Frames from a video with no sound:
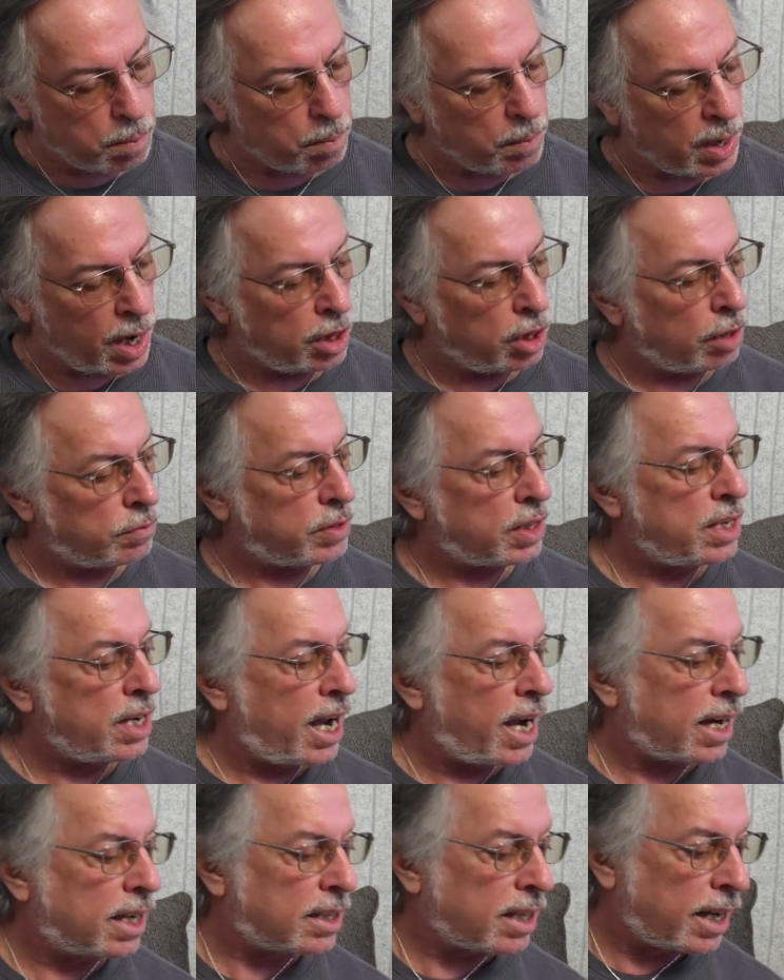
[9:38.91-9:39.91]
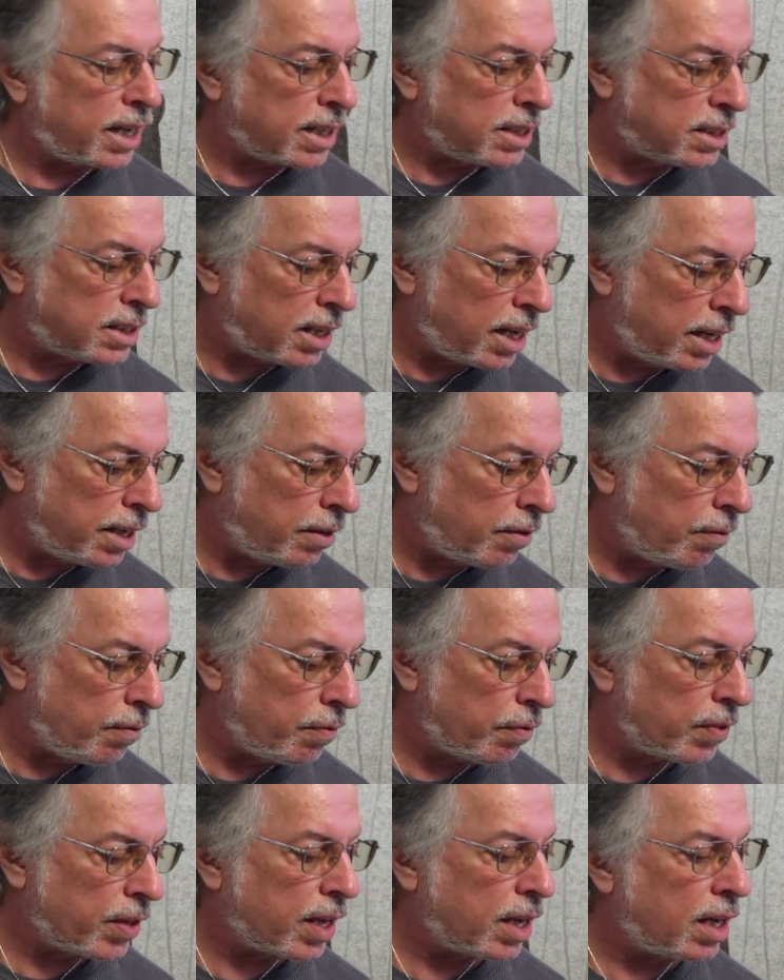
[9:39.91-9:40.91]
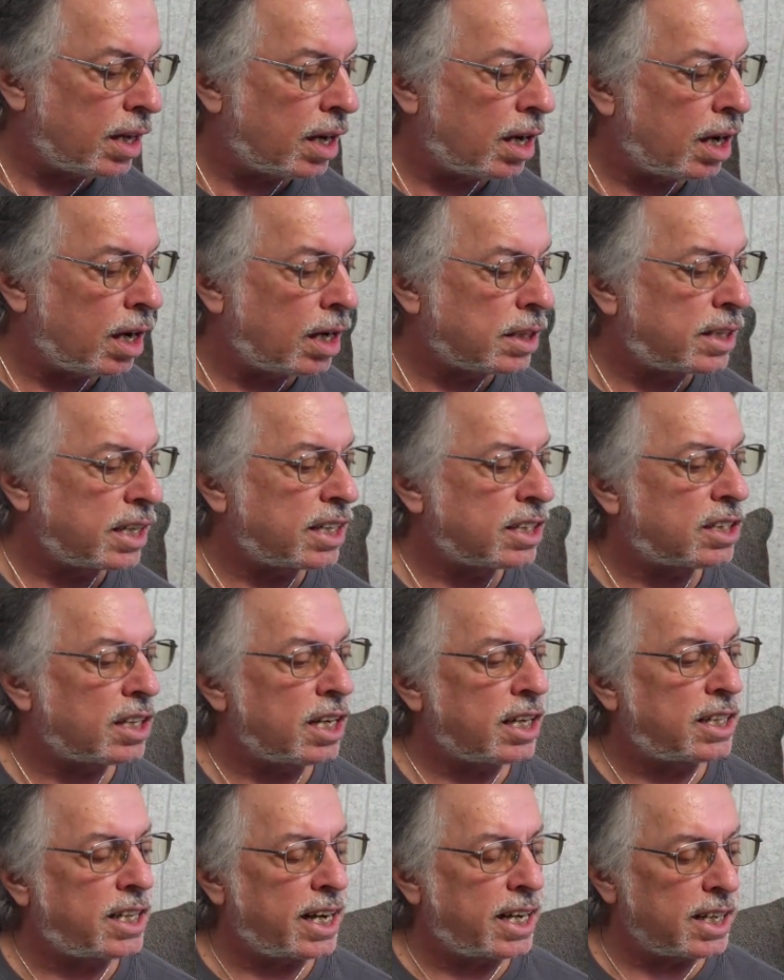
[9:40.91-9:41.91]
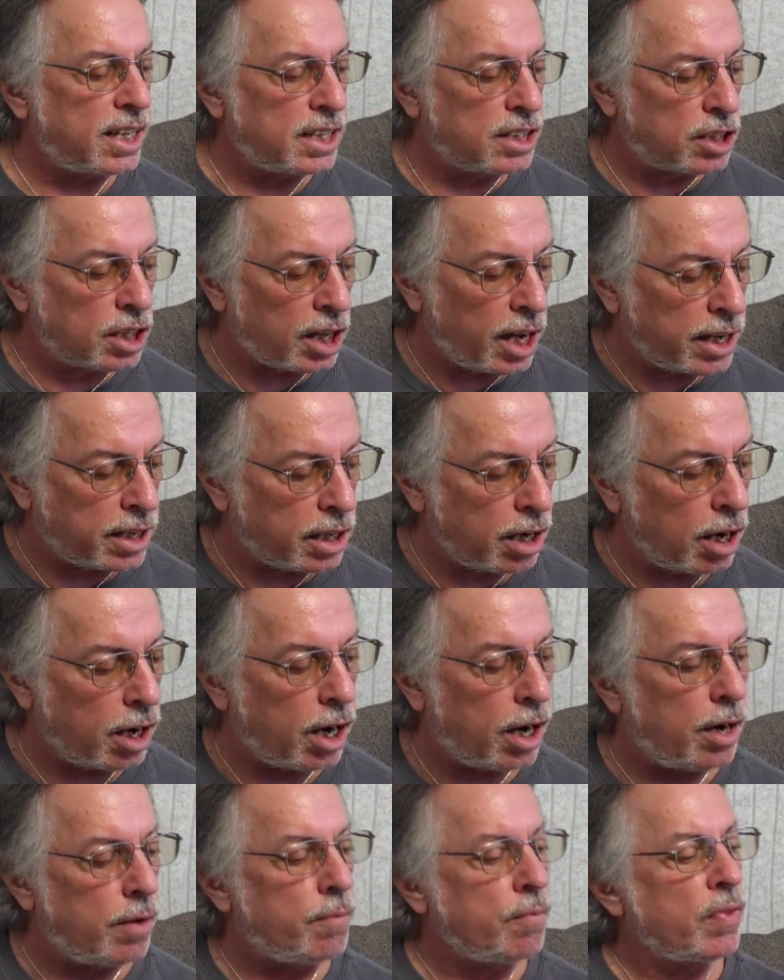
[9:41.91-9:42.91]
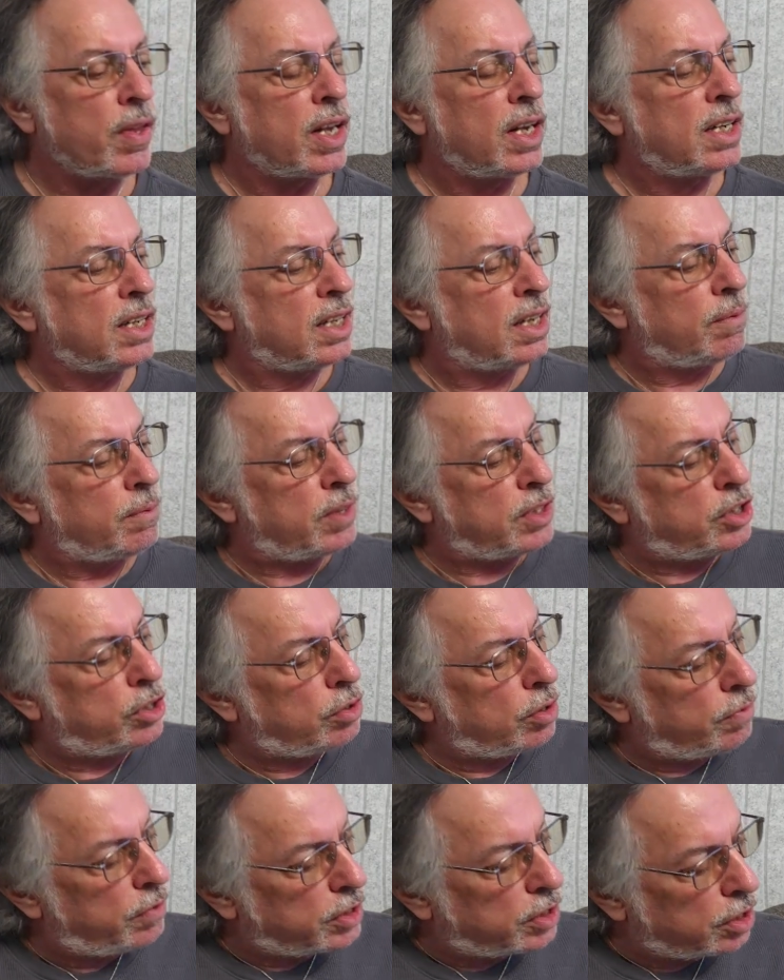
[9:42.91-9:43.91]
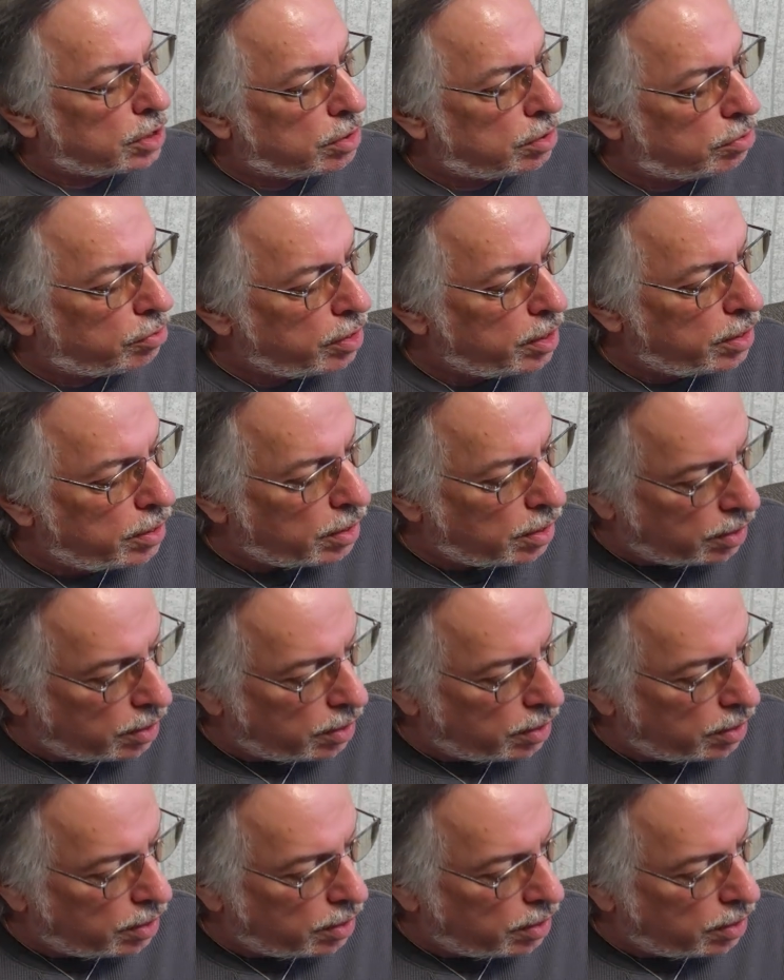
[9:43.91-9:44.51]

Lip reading: I love the neck, like I said. I think it is like a, I'm not sure if it's a three.